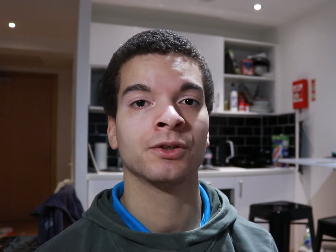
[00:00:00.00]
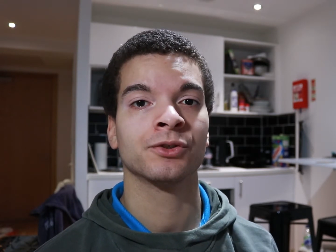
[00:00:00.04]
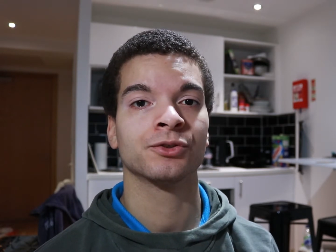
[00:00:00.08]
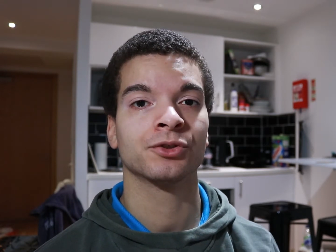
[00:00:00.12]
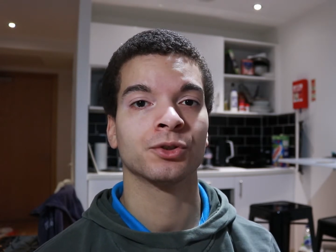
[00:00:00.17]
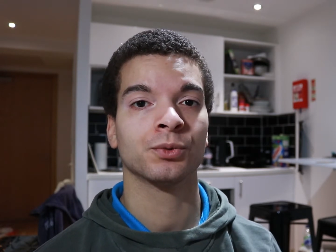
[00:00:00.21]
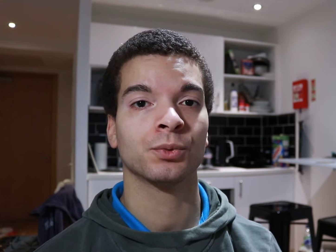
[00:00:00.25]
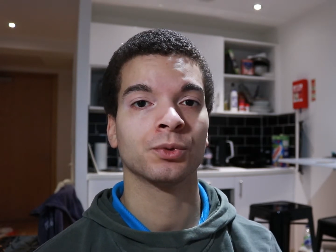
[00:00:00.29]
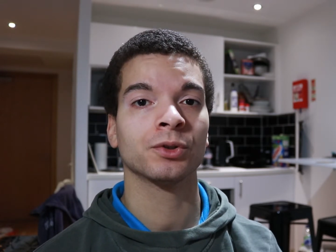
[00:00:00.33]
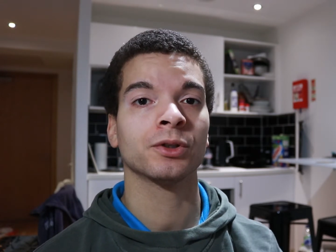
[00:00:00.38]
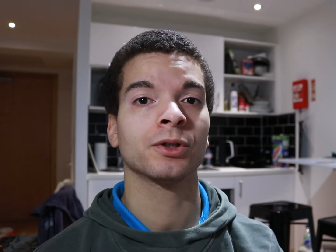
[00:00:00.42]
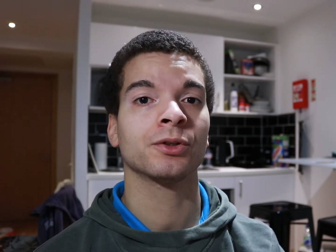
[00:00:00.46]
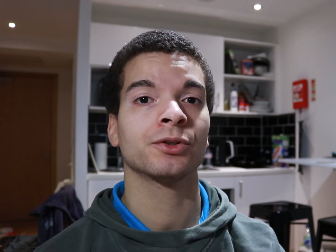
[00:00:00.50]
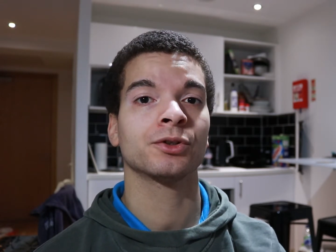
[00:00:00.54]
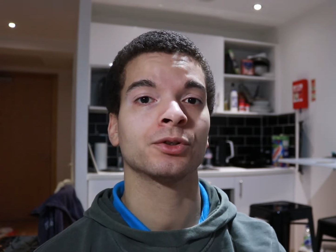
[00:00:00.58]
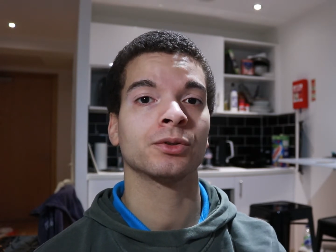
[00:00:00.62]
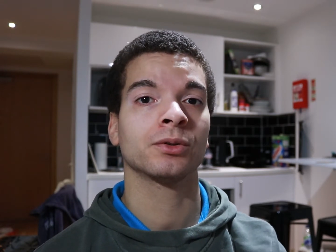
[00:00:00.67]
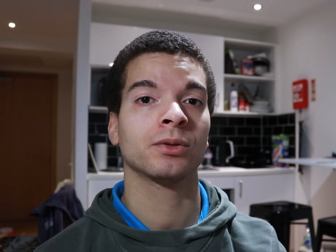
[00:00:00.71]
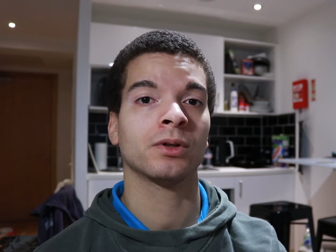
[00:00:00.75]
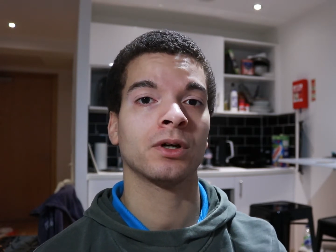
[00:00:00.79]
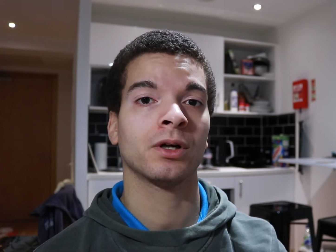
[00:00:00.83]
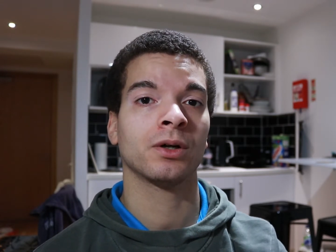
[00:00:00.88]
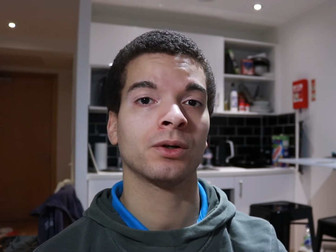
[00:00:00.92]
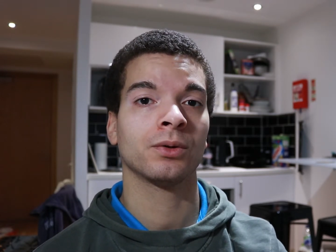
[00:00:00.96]
So what I'll
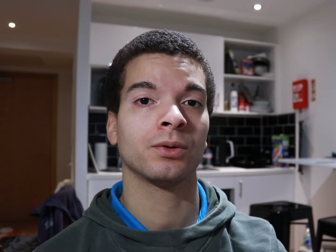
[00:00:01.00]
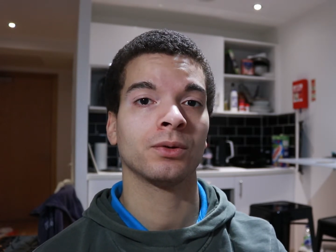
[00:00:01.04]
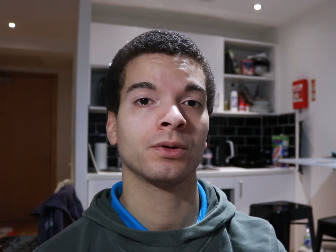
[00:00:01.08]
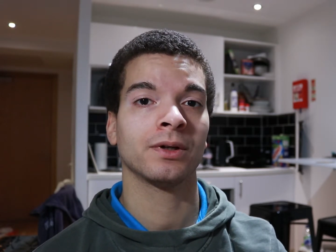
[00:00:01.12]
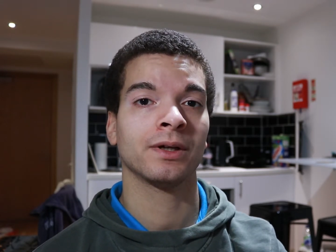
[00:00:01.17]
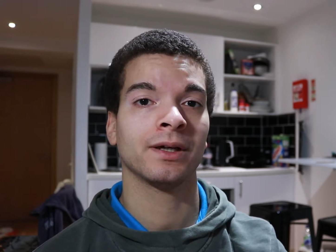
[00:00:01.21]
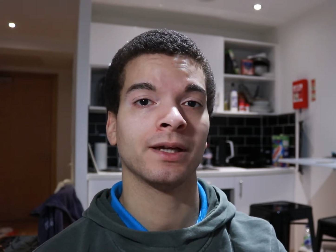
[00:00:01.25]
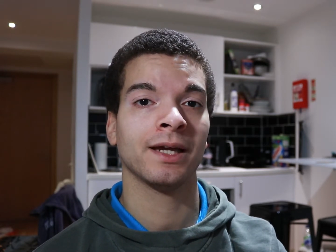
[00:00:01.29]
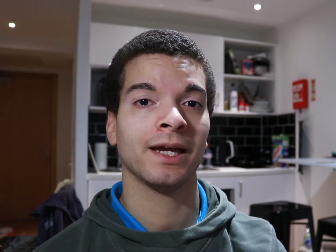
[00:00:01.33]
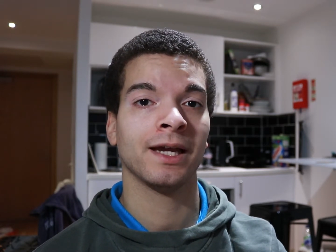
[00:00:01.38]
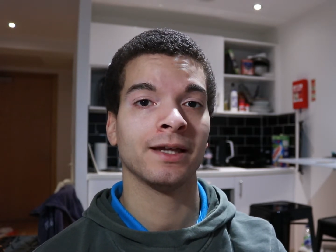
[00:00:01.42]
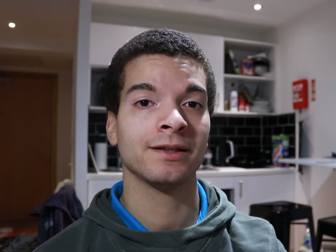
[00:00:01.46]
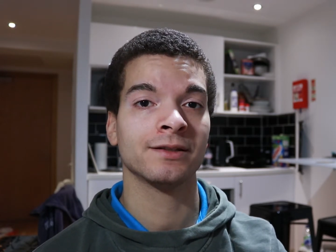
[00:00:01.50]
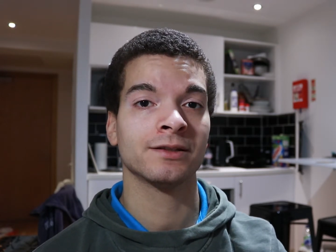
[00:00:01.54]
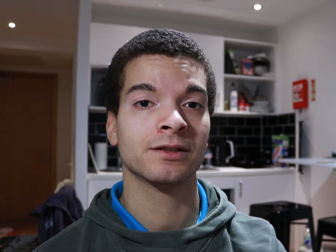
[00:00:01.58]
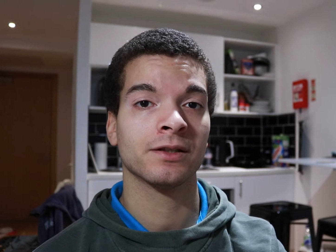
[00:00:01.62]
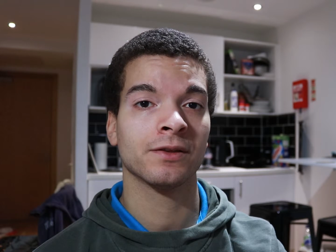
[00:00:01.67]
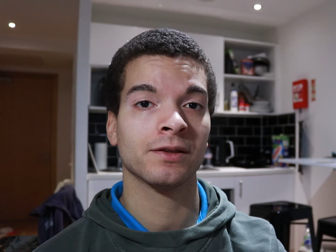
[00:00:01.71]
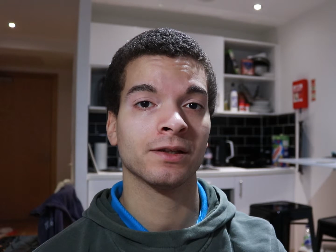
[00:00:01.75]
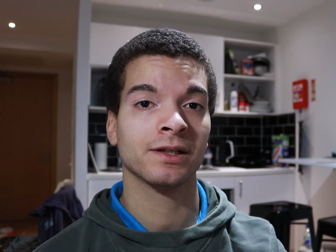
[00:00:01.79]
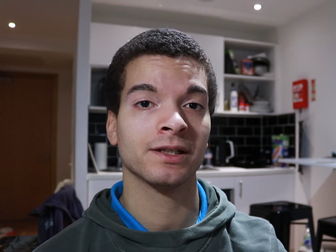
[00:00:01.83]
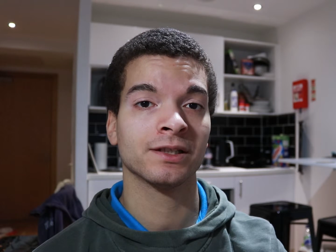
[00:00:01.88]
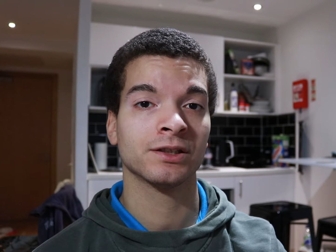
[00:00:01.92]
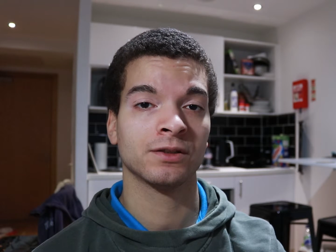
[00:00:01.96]
do, I'll
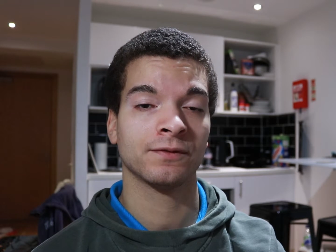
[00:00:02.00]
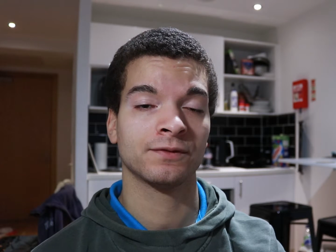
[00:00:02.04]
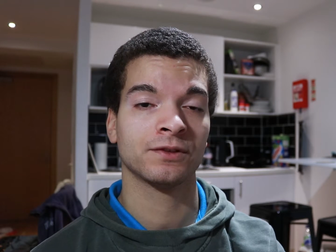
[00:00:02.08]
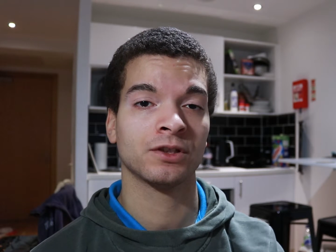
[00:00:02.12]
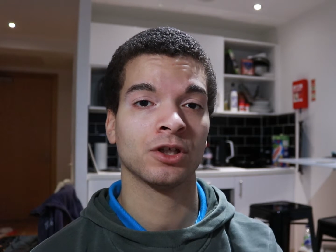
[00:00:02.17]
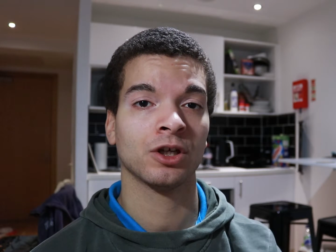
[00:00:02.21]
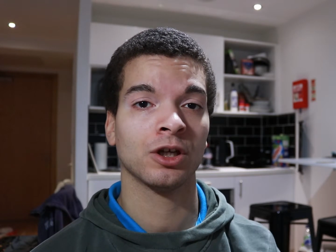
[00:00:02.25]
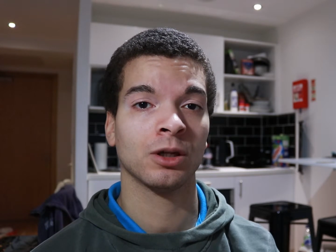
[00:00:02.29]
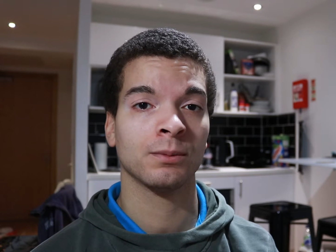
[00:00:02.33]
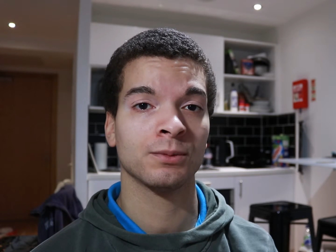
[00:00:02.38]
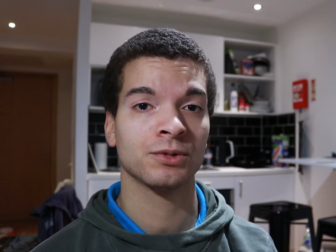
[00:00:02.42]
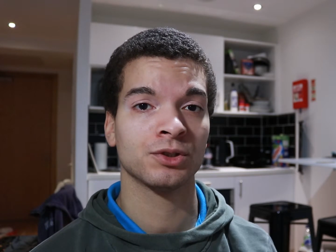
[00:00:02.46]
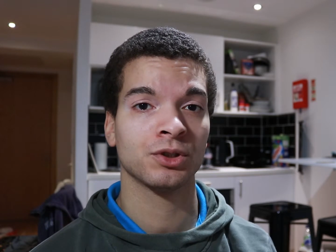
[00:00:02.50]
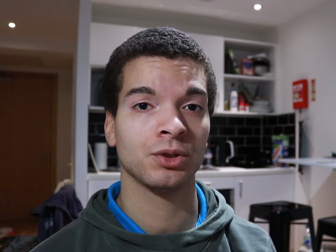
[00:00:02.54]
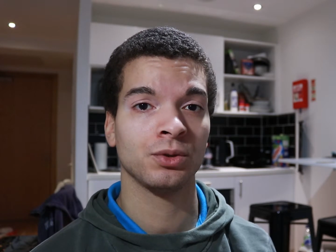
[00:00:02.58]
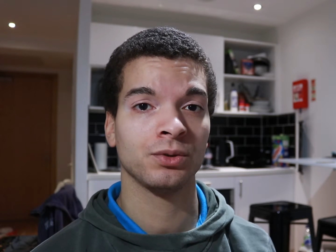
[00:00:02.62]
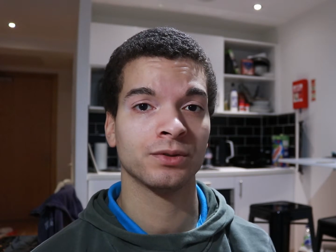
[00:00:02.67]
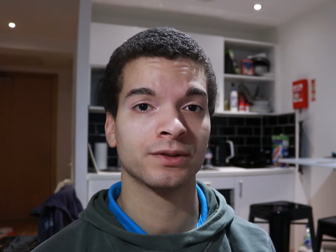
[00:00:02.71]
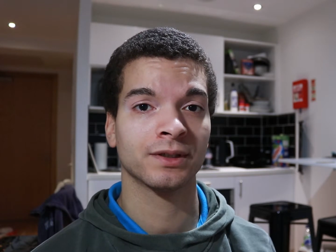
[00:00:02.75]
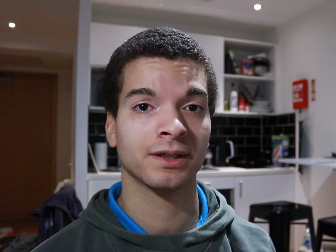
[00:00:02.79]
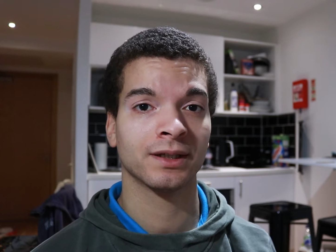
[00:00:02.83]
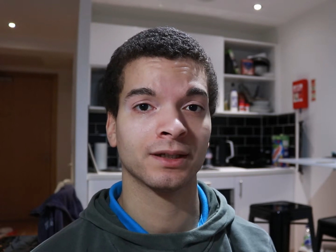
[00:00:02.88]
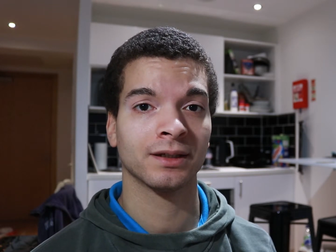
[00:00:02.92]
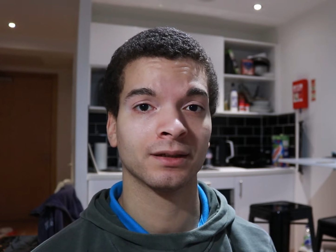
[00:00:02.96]
enter the list of terms
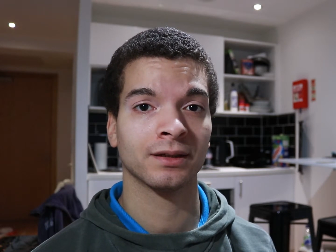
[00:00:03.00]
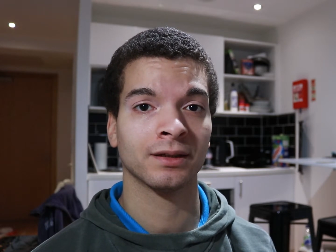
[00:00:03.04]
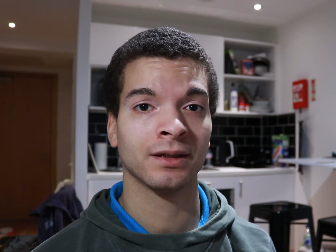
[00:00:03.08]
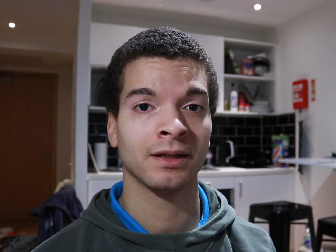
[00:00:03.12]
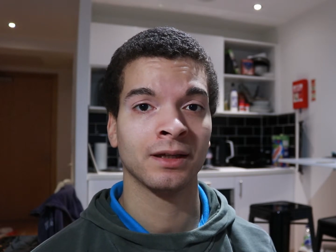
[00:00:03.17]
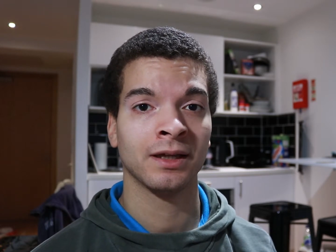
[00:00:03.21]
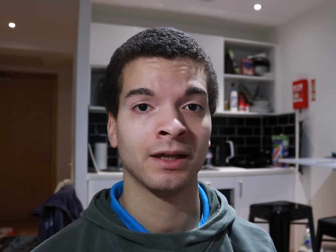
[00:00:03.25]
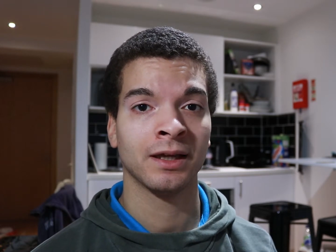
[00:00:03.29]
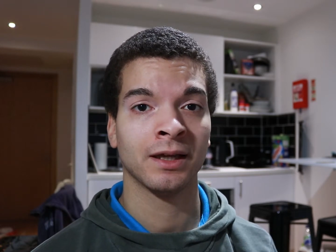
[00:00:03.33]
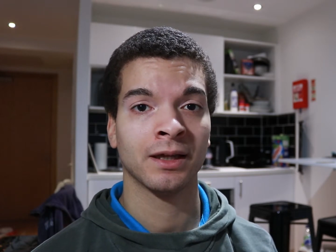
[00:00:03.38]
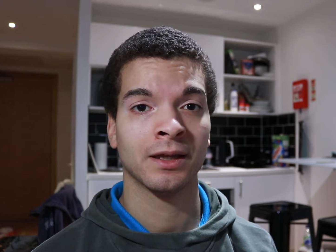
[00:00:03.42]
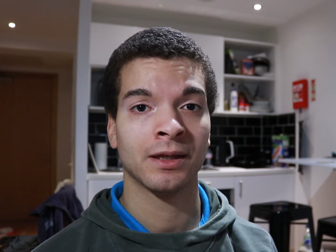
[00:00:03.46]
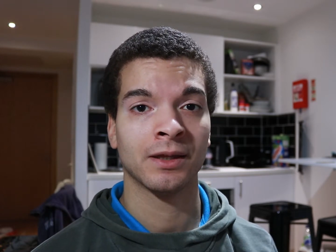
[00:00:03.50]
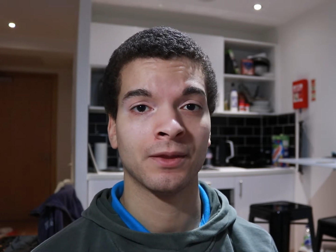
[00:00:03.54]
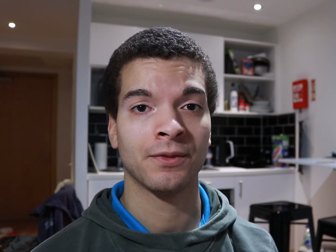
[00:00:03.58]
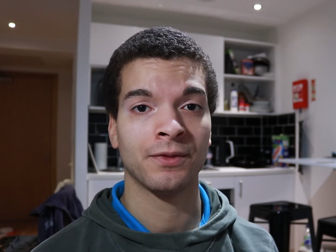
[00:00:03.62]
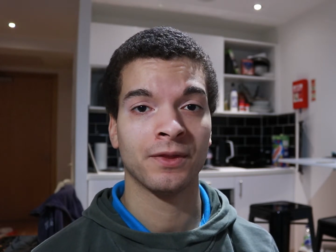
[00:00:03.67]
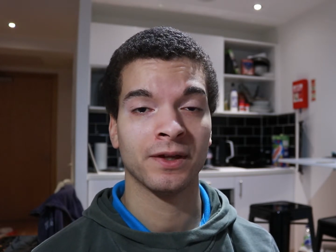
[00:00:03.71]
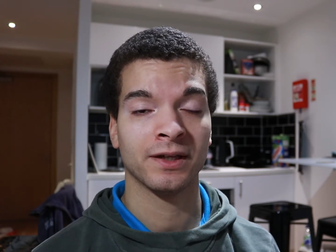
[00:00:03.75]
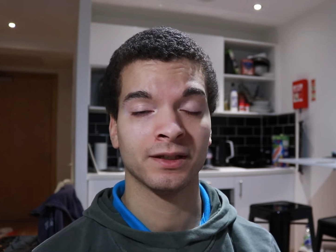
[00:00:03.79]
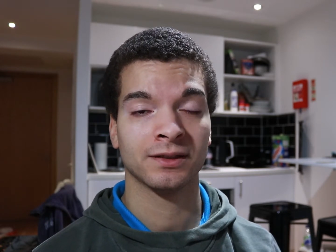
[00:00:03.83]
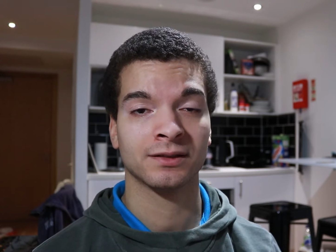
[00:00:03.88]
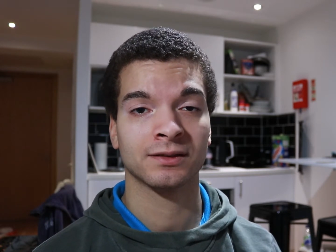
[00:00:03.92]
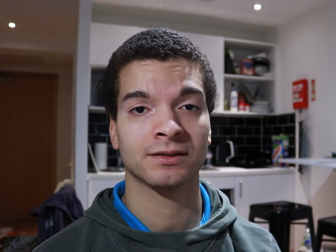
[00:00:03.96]
using
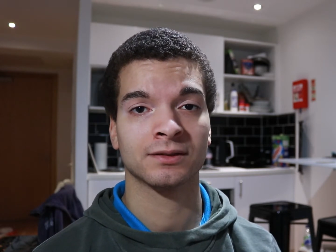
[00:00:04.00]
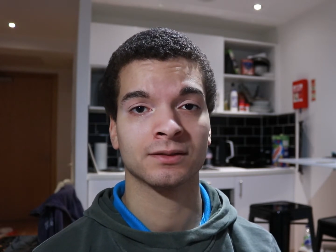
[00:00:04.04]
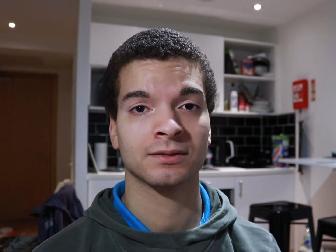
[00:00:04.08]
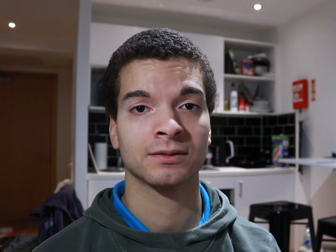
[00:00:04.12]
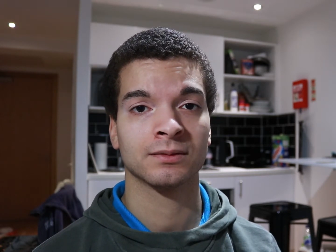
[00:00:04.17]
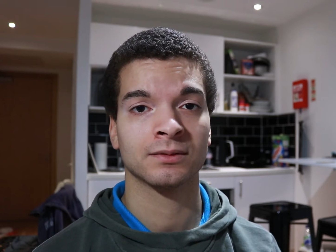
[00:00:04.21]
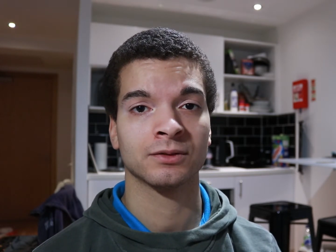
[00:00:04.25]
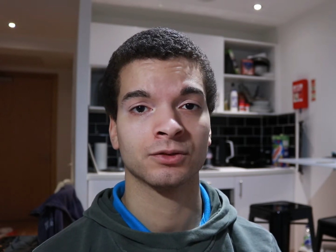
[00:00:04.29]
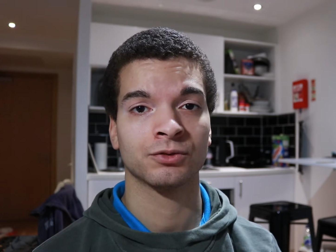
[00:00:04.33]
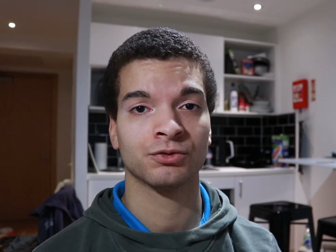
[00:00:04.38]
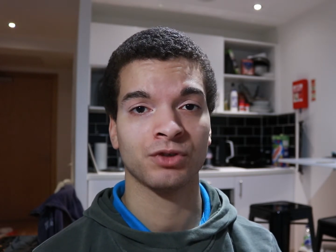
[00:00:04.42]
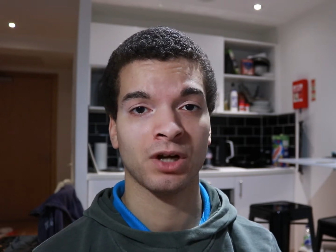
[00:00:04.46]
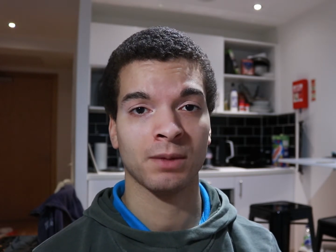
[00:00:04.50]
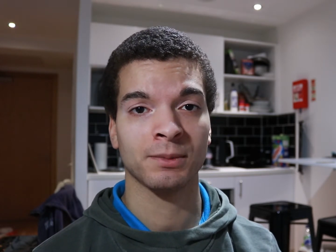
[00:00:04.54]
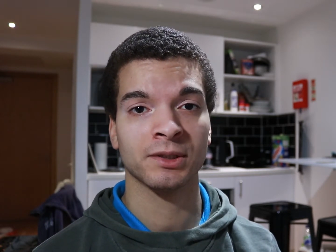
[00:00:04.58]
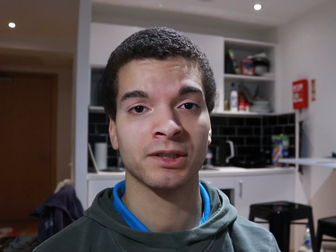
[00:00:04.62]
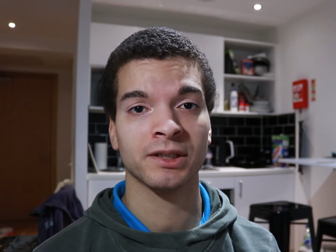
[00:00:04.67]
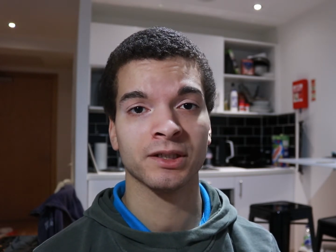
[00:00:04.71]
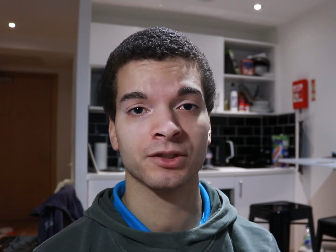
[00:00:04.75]
this grammar